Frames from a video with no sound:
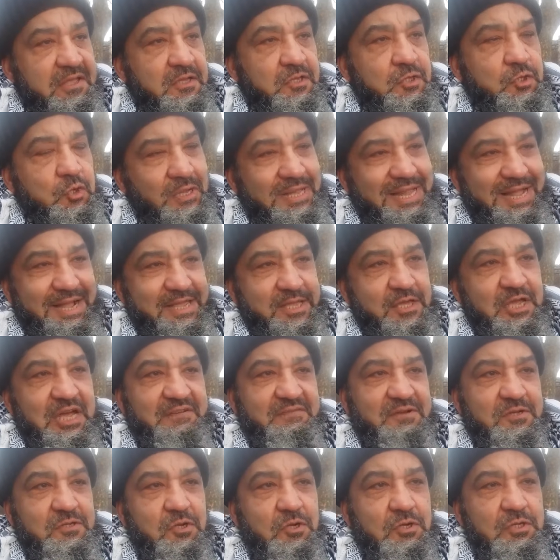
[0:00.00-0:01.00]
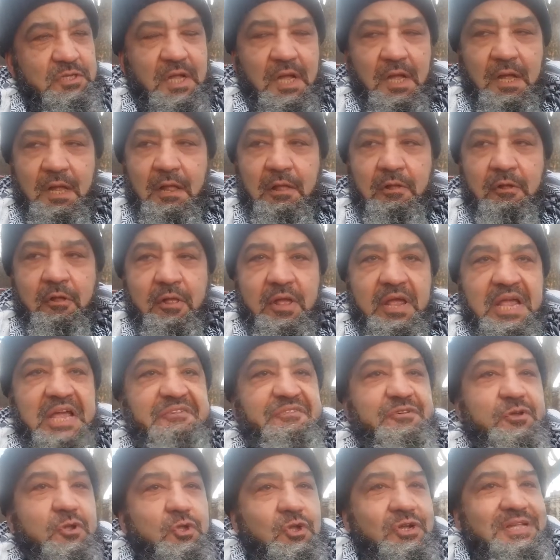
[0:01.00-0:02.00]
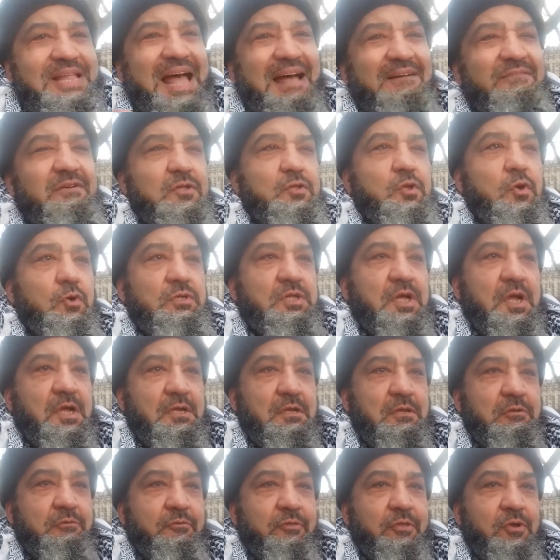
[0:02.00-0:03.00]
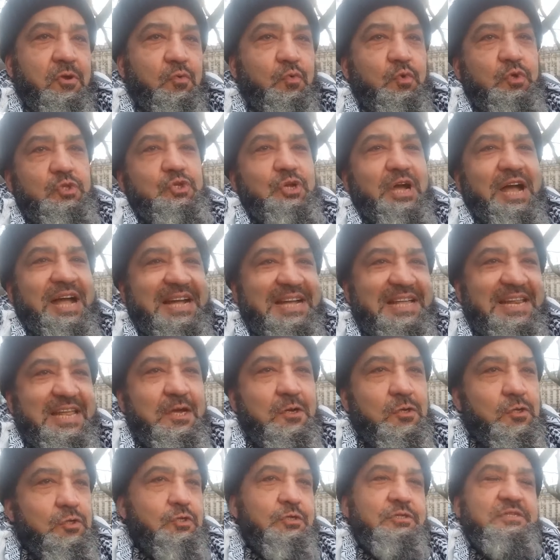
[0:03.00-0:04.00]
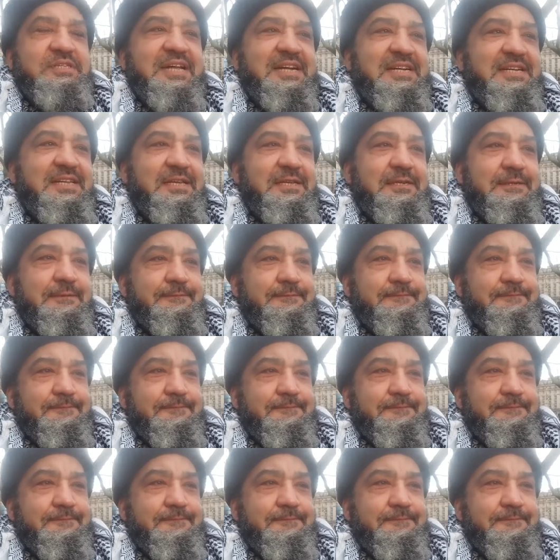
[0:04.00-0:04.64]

you lucky you have a daughter. If you don't have a daughter, mm -hmm. would you agree or don't agree?